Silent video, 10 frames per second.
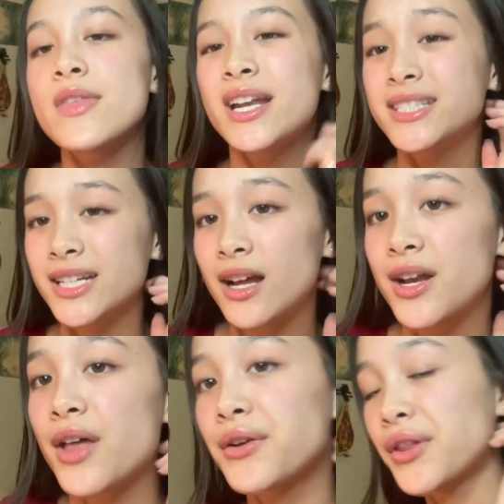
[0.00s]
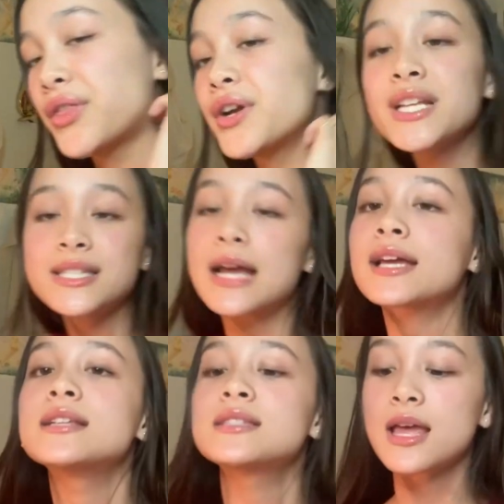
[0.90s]
then it did another 30
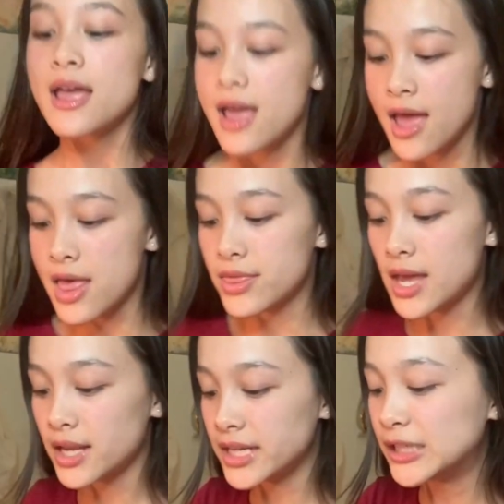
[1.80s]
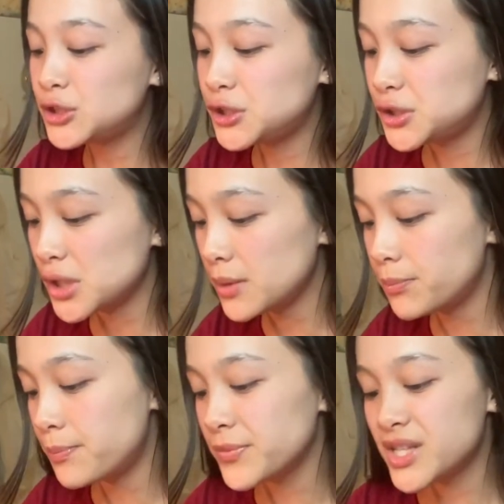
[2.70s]
seconds, and then it should
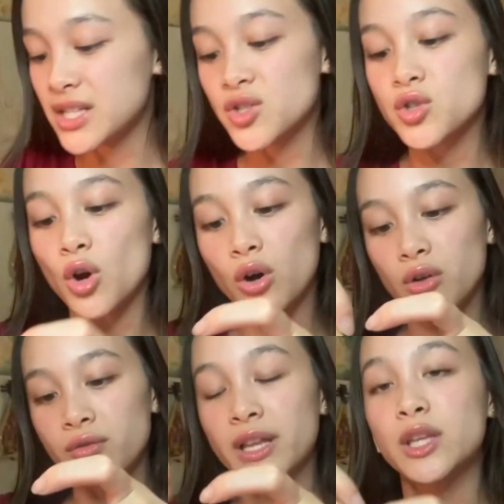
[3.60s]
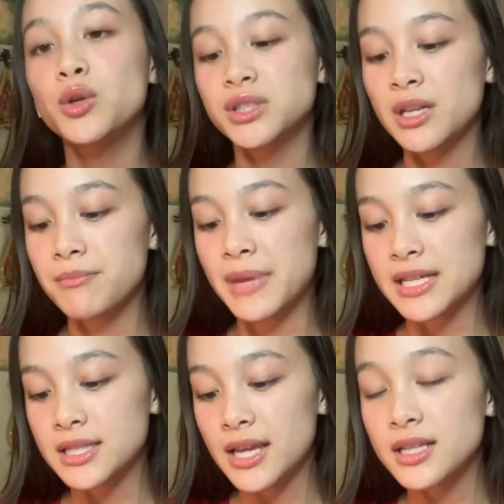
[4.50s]
dissolve. Like, you should
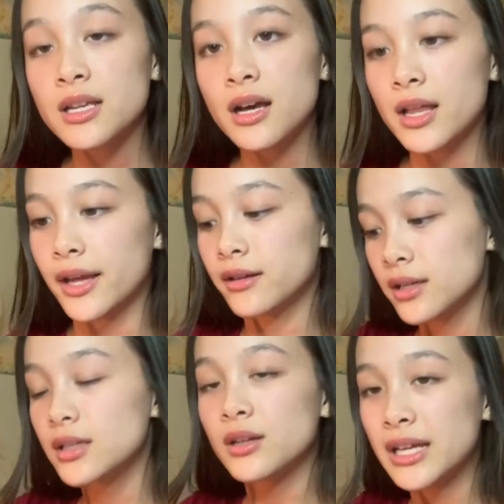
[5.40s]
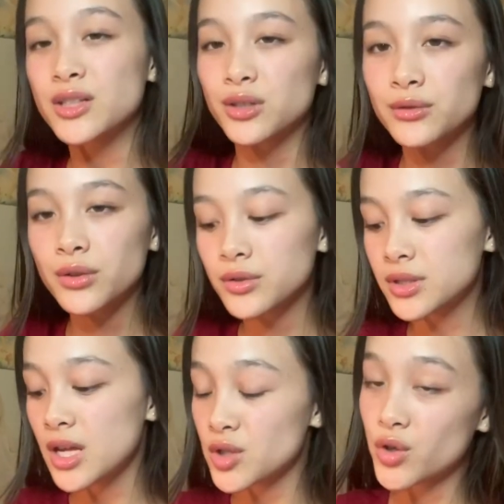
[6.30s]
mix it like intervals
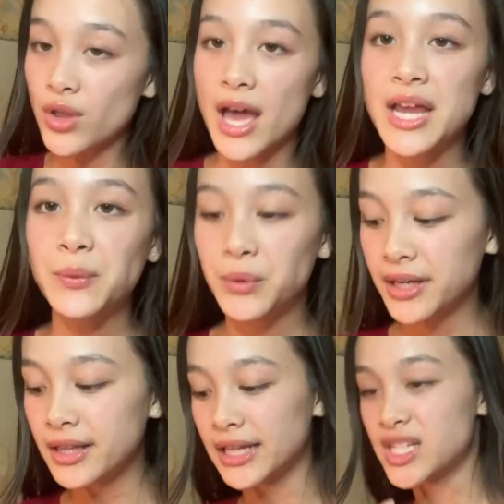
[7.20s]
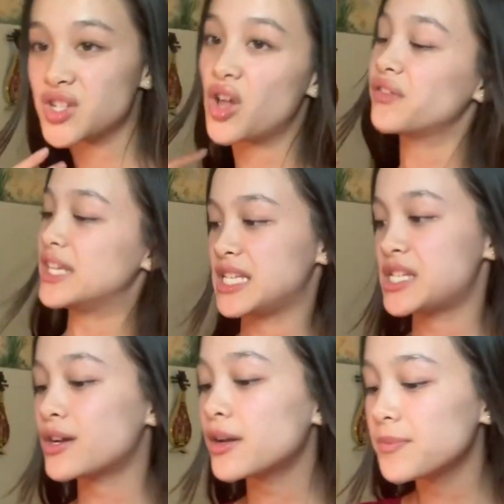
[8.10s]
so that it would like dissolve
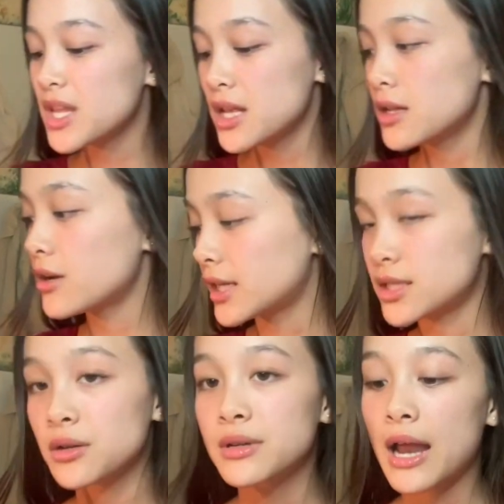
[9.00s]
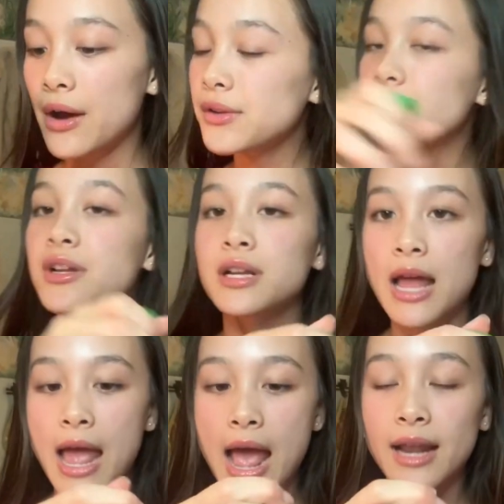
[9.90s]
easier. Okay, so now you're gonna
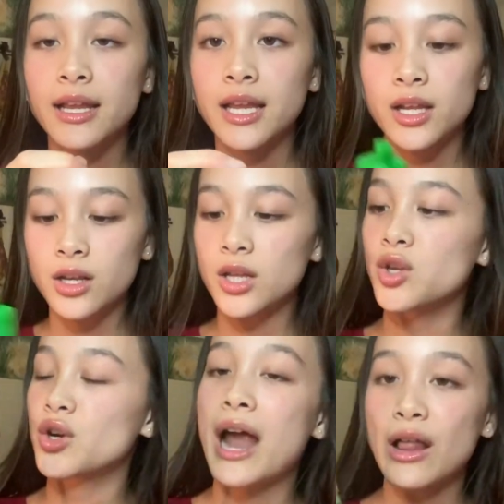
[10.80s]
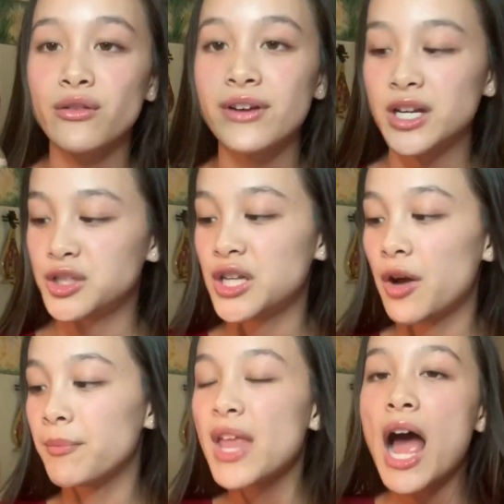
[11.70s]
add in your aloe vera
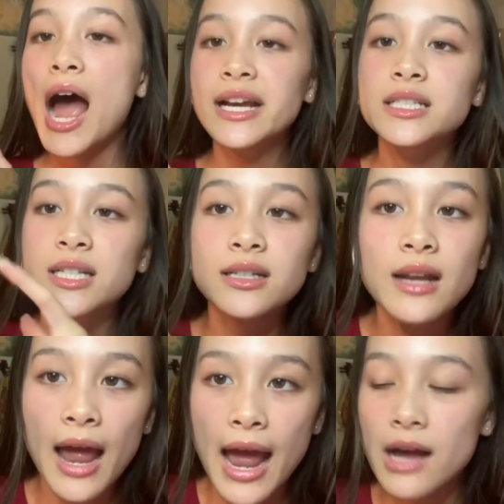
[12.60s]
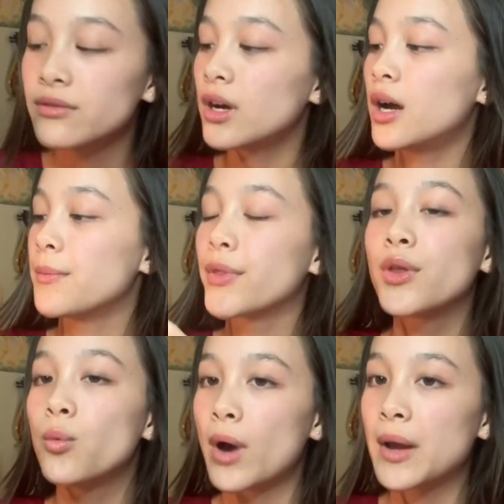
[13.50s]
gel. I didn't have the
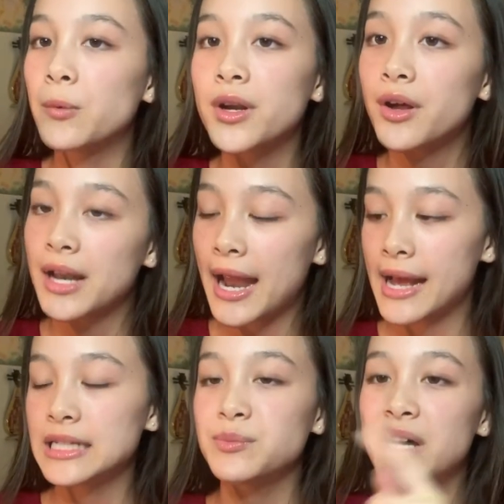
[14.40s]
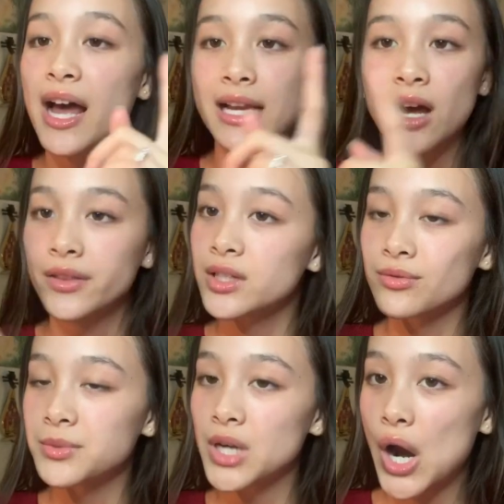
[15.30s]
white one on hand, but I got this
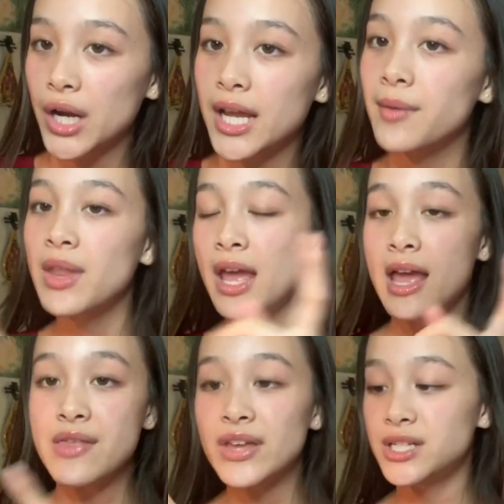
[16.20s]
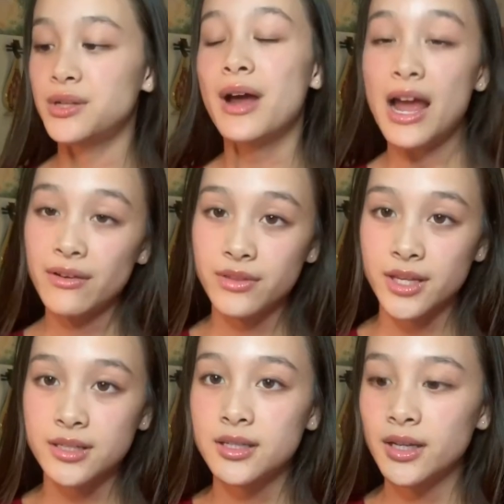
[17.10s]
from Target, and they do have
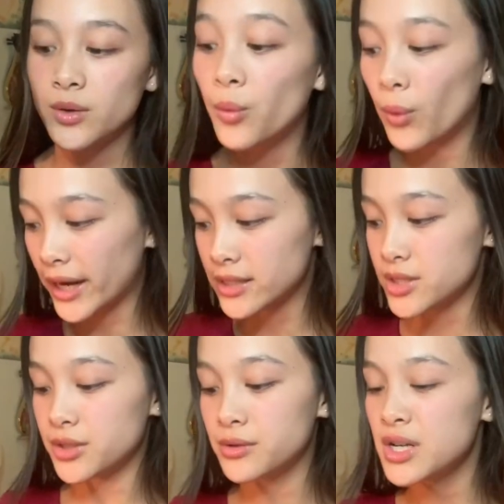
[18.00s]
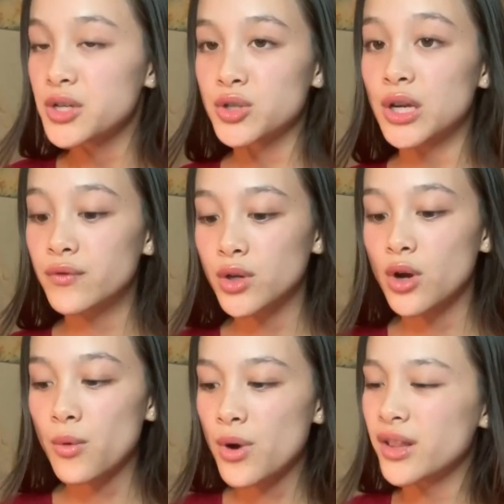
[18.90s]
this in white too. So if you
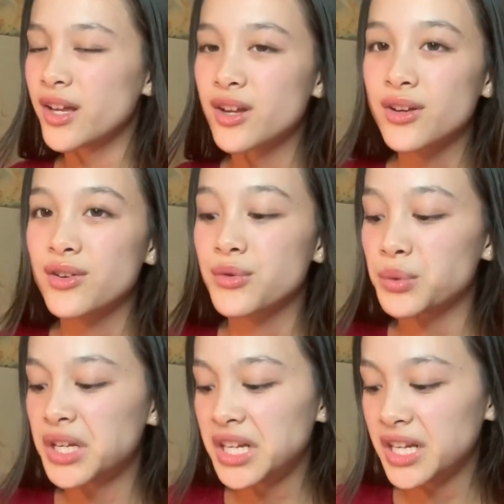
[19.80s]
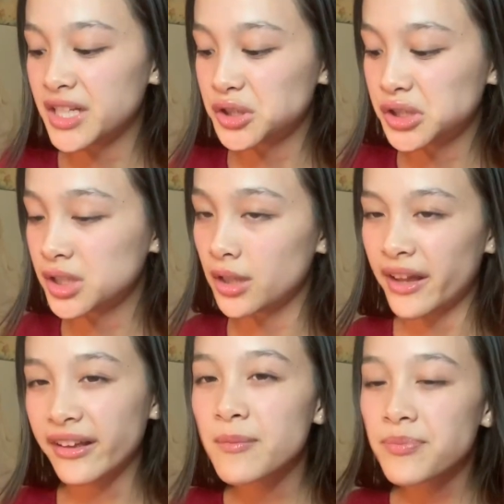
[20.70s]
don't want like a greenish like
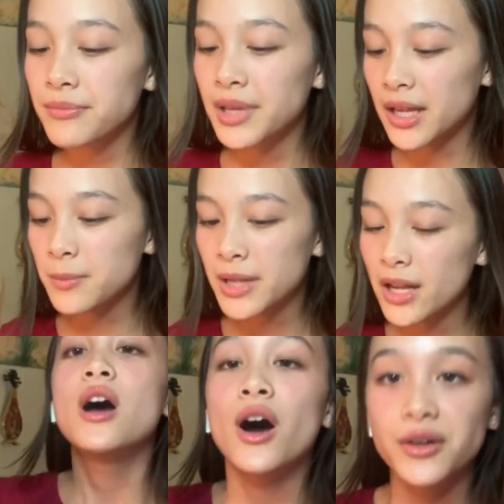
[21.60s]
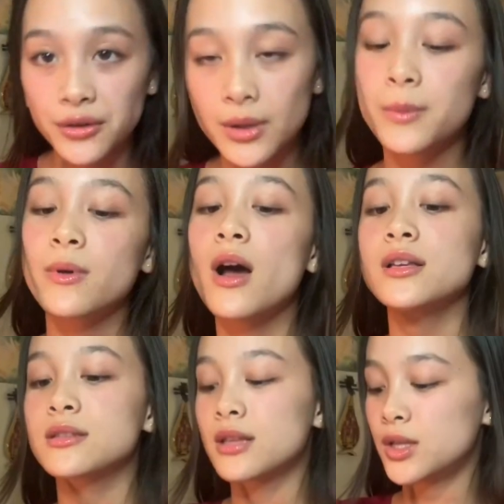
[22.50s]
pigment on your lip gloss,
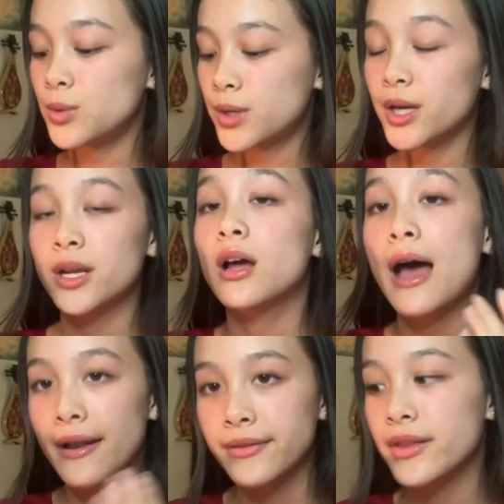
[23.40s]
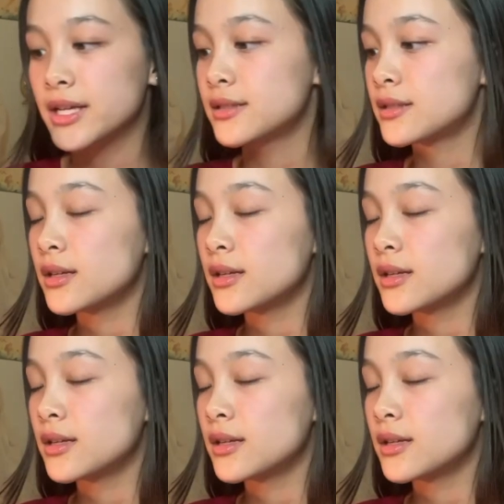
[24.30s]
then you could add this,